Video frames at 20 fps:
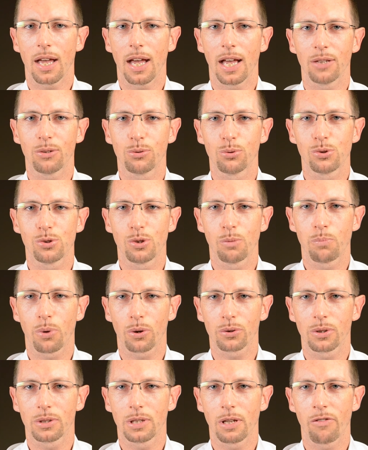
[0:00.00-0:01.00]
and to
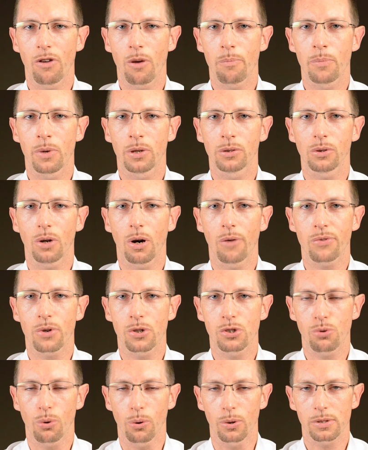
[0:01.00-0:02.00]
support the development of
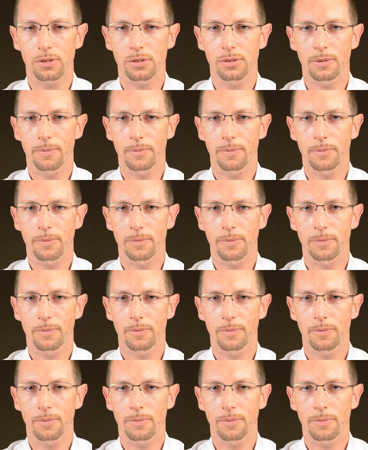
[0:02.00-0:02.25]
controls.